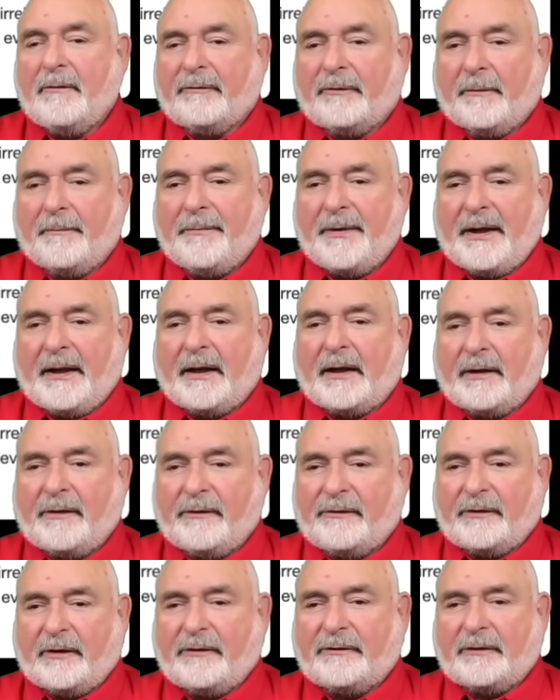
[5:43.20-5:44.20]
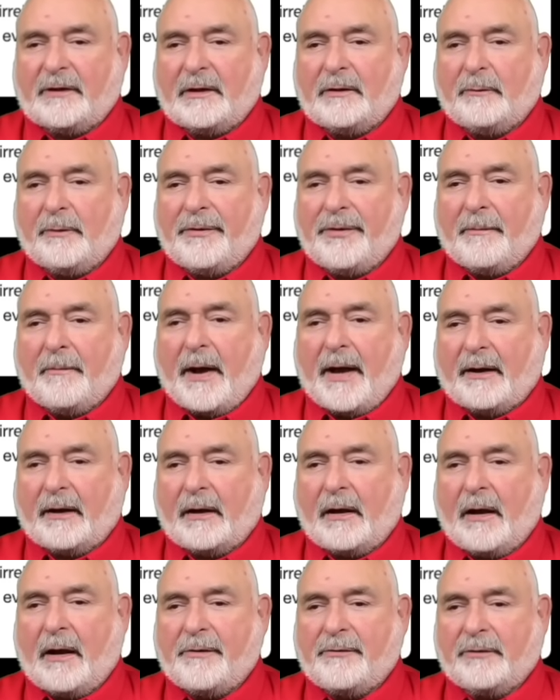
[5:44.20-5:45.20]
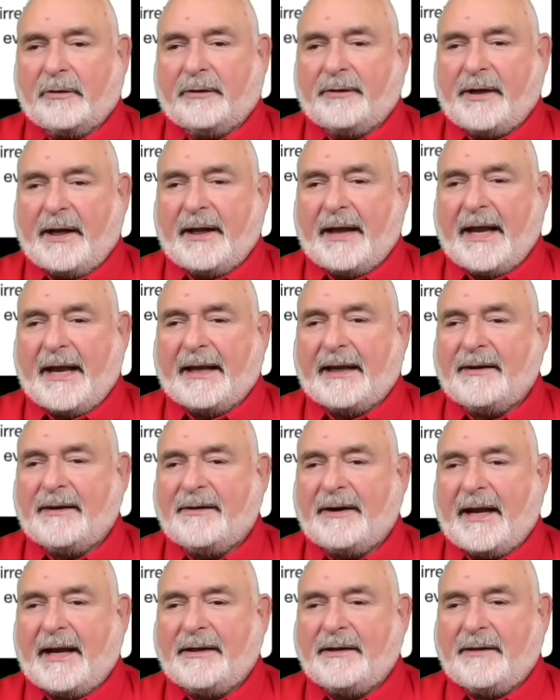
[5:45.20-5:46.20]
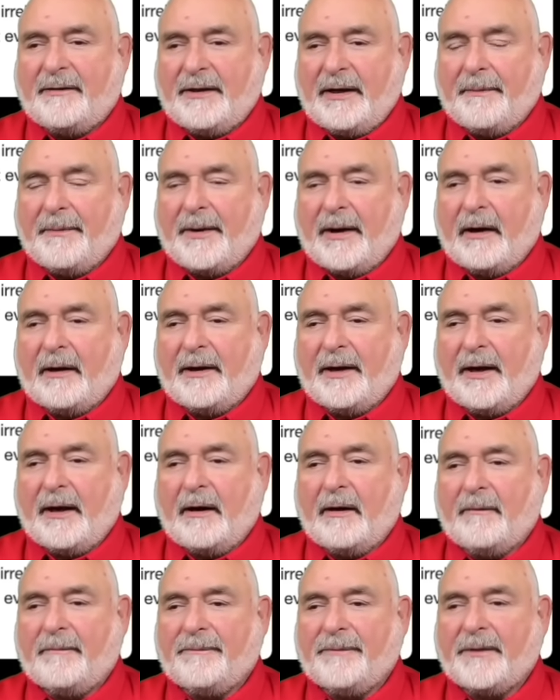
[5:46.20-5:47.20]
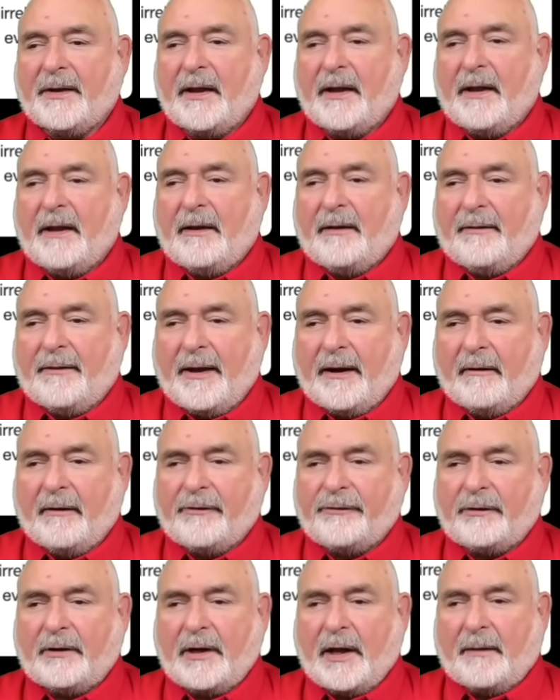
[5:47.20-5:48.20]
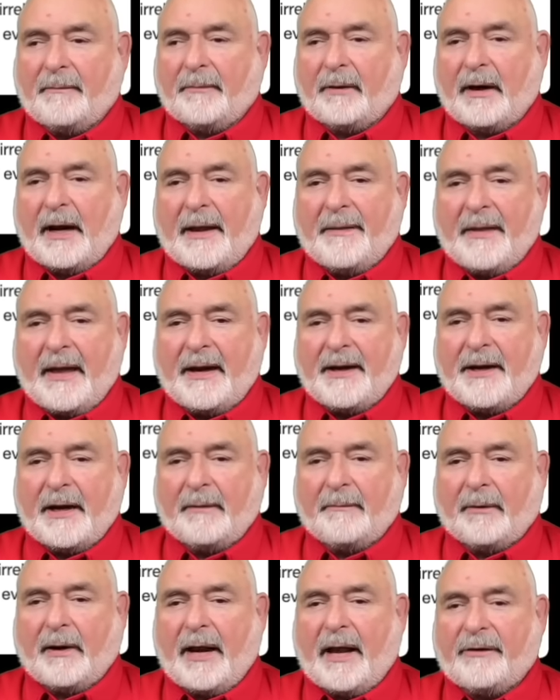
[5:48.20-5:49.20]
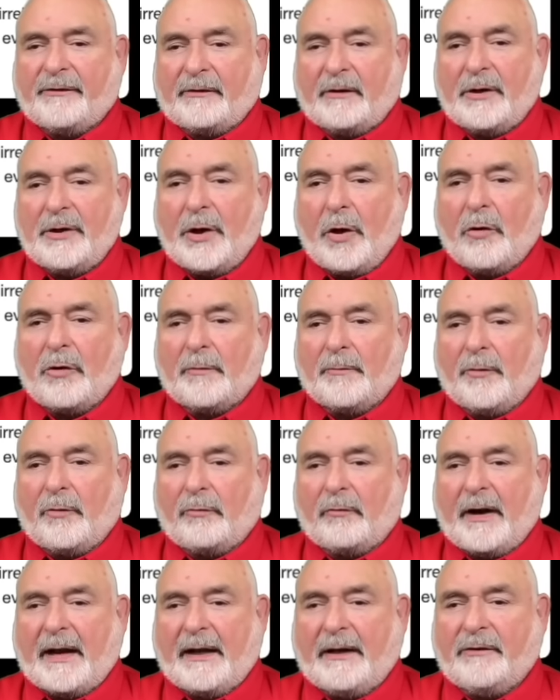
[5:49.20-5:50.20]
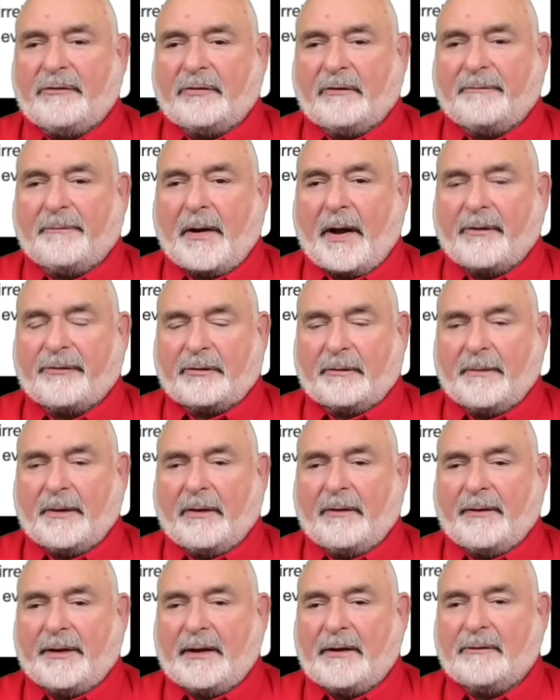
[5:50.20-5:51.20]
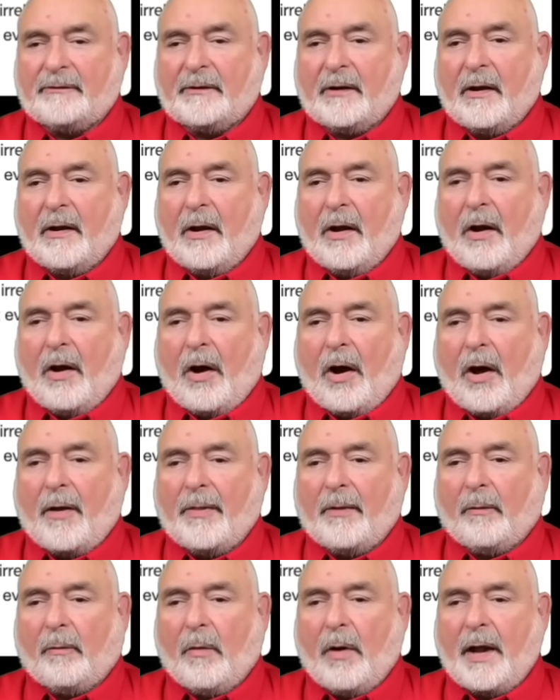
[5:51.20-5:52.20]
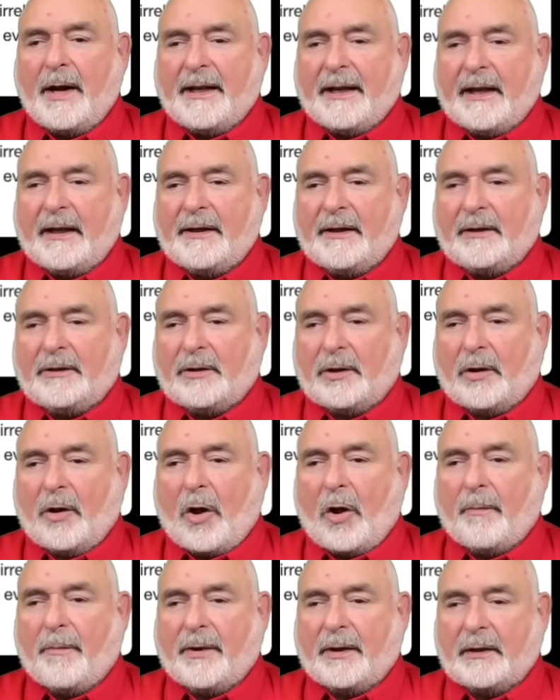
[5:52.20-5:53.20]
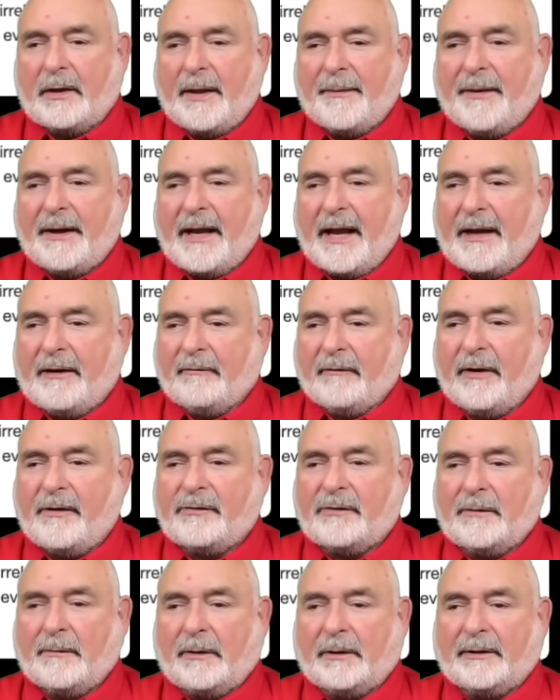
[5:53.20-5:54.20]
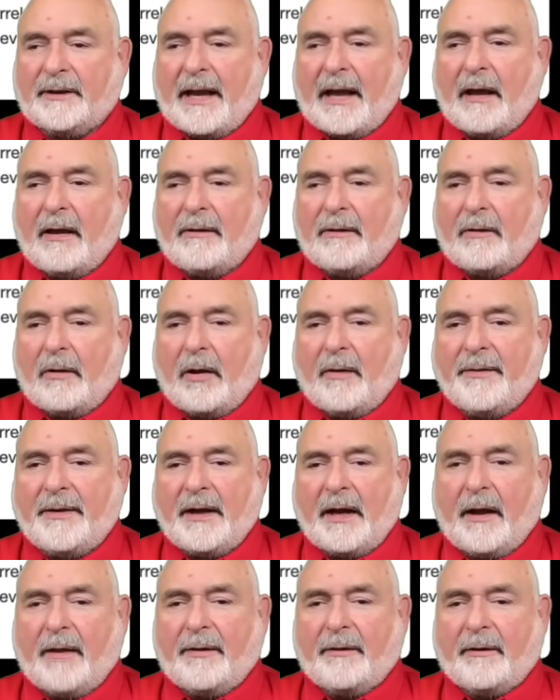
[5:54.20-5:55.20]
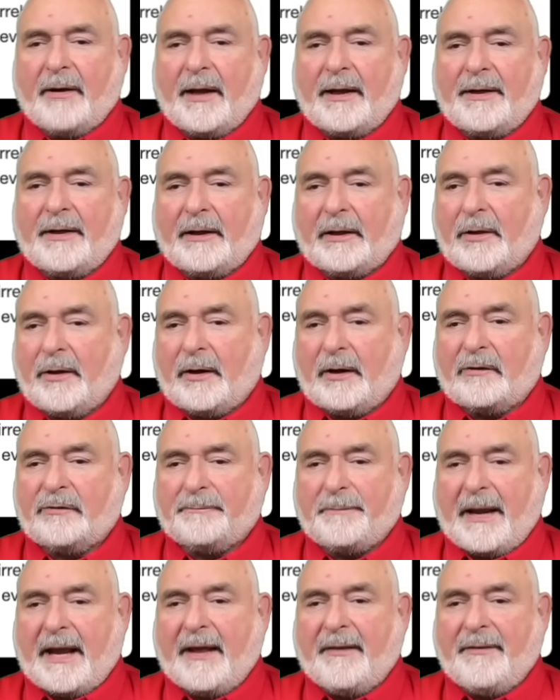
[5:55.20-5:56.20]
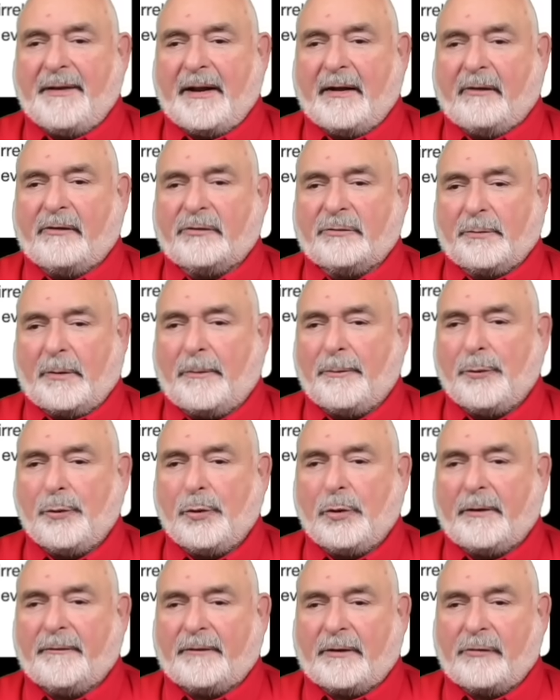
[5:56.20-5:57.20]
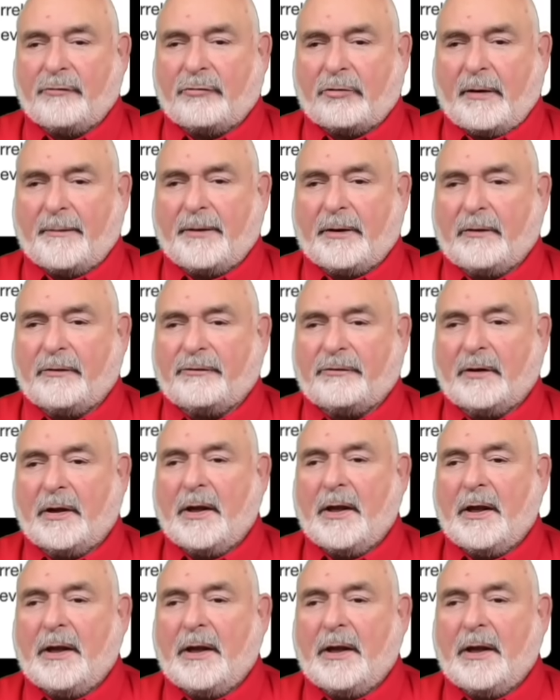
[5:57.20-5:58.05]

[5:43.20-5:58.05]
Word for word: from being consistent with the mitochondrial DNA contained in the apparent hair. There is a number, and that number has a notable range of possibilities. On the one end, it could all but eliminate reasonable doubt. On the other end, it could expand the eligible pool of contributors